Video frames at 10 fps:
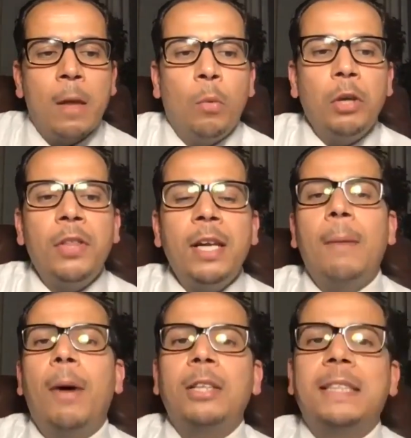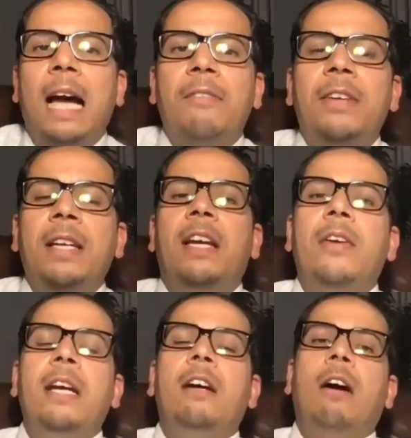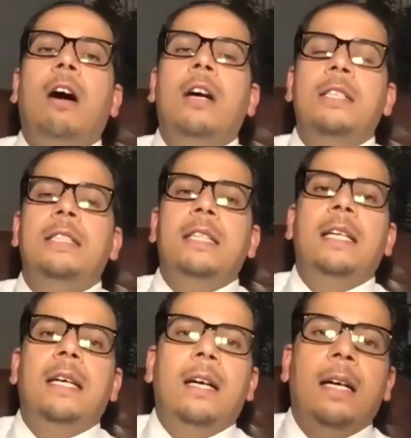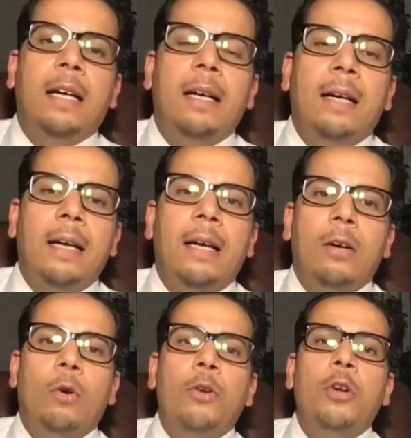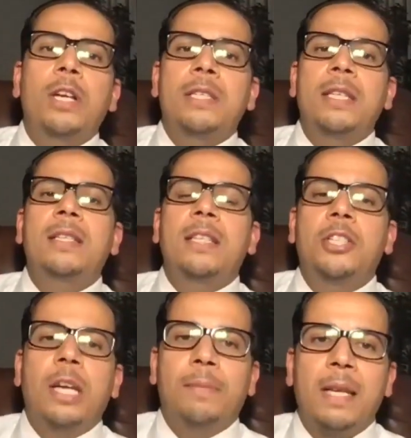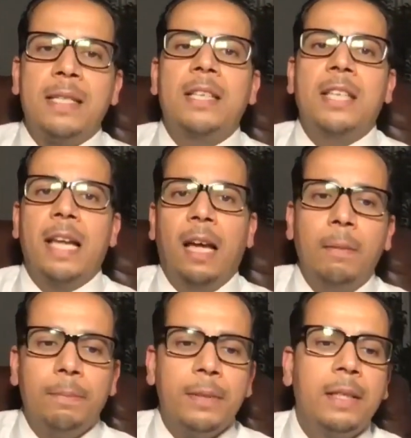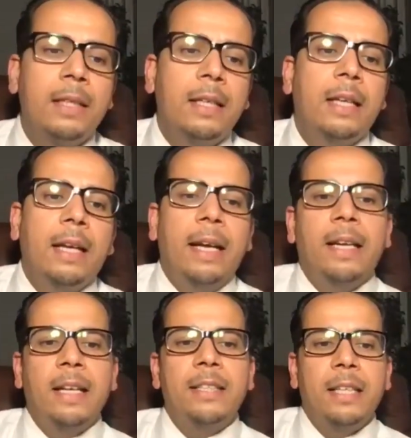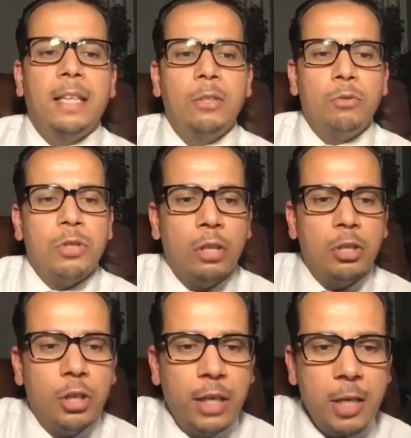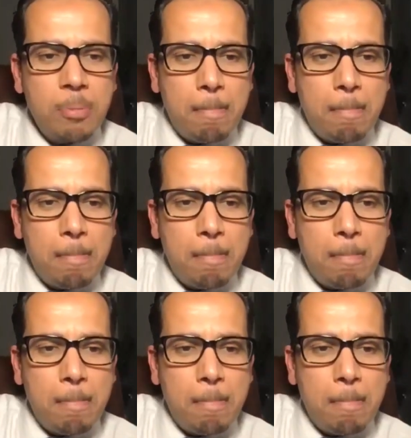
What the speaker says: What do you think about having green card or U.S. citizenship? Does this help in getting into surgery?